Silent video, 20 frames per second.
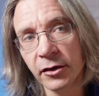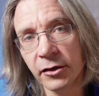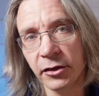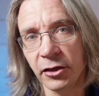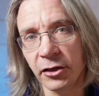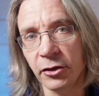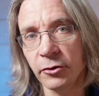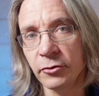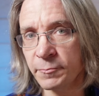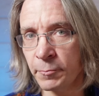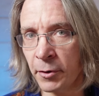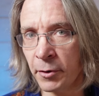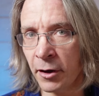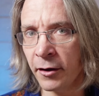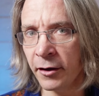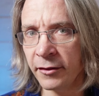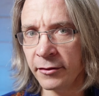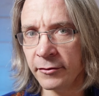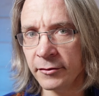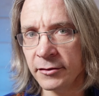use
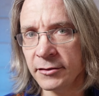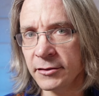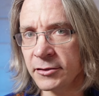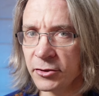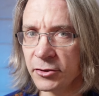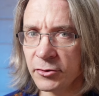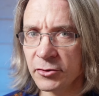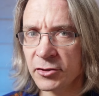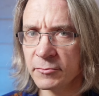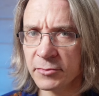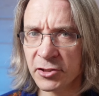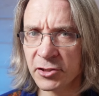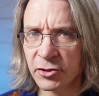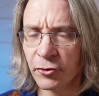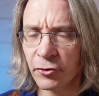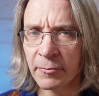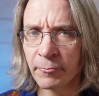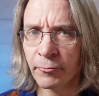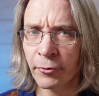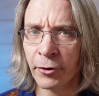Python to do some
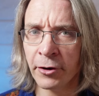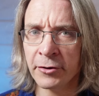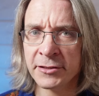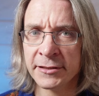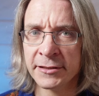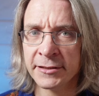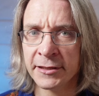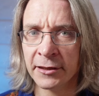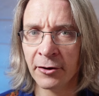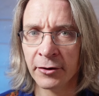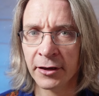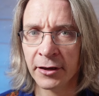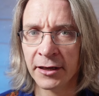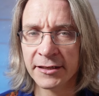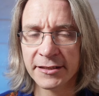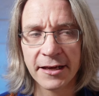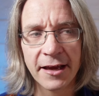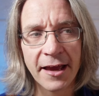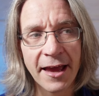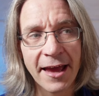stream processing on
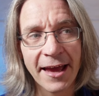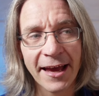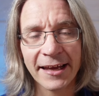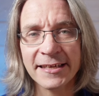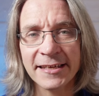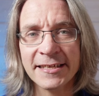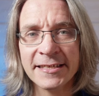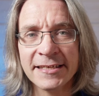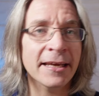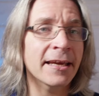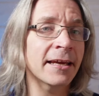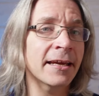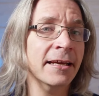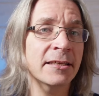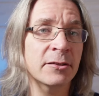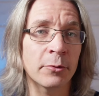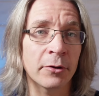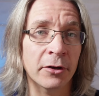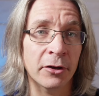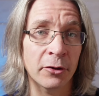it, and stick it
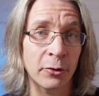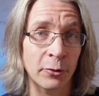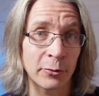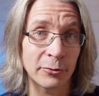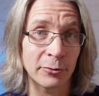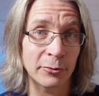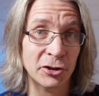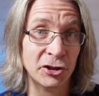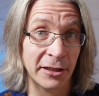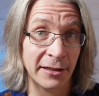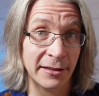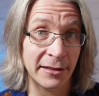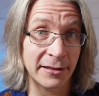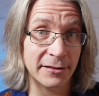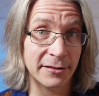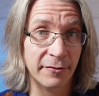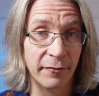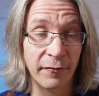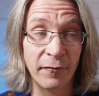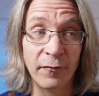into a Google
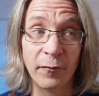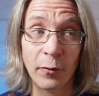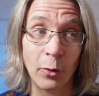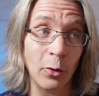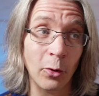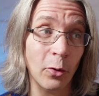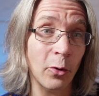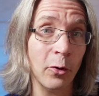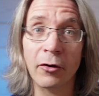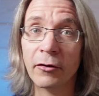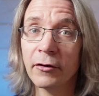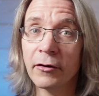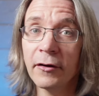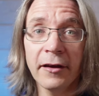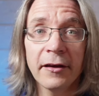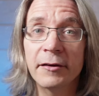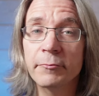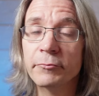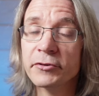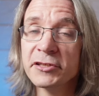Sheet for
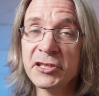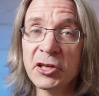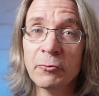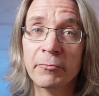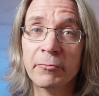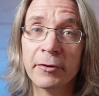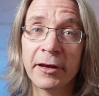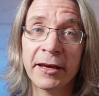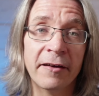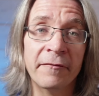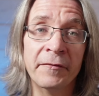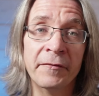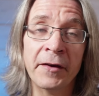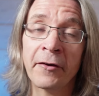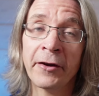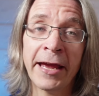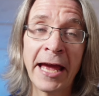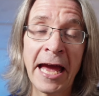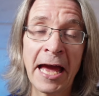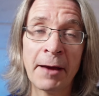presumably a
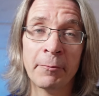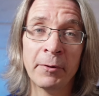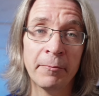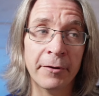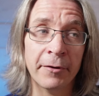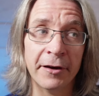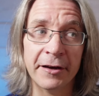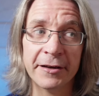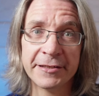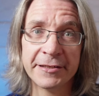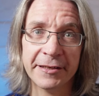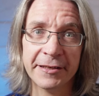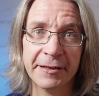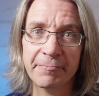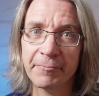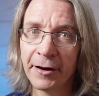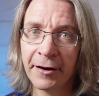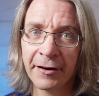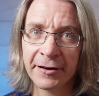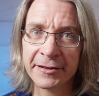very happy person in
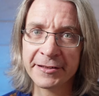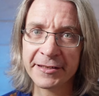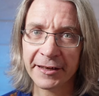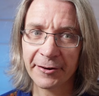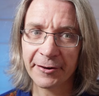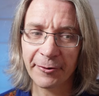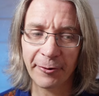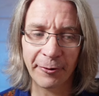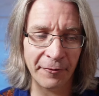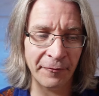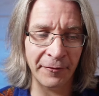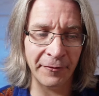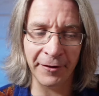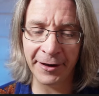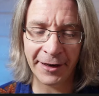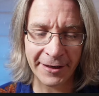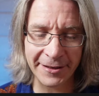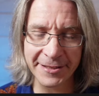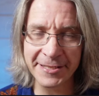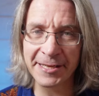marketing or the
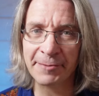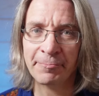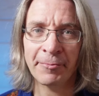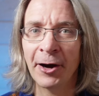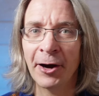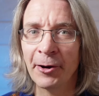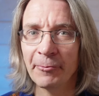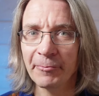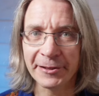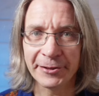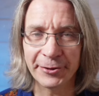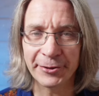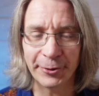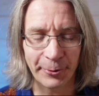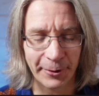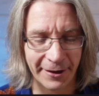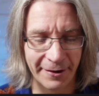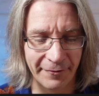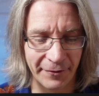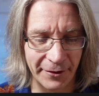finance department or
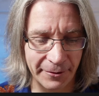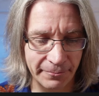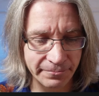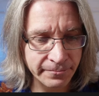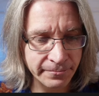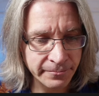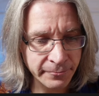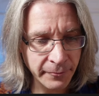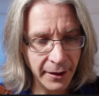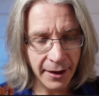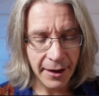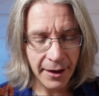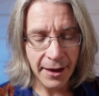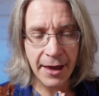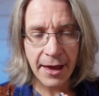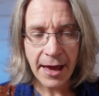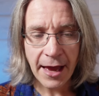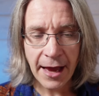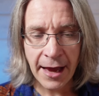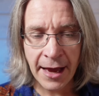whatever.
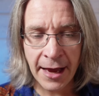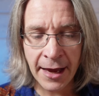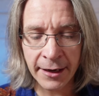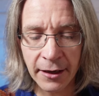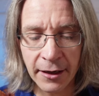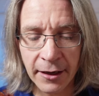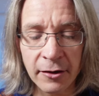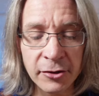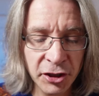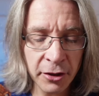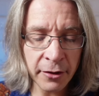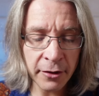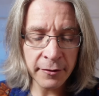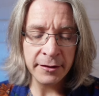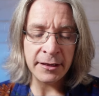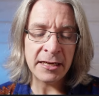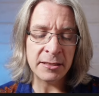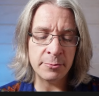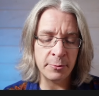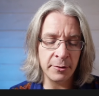And I'll show you the
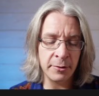data we're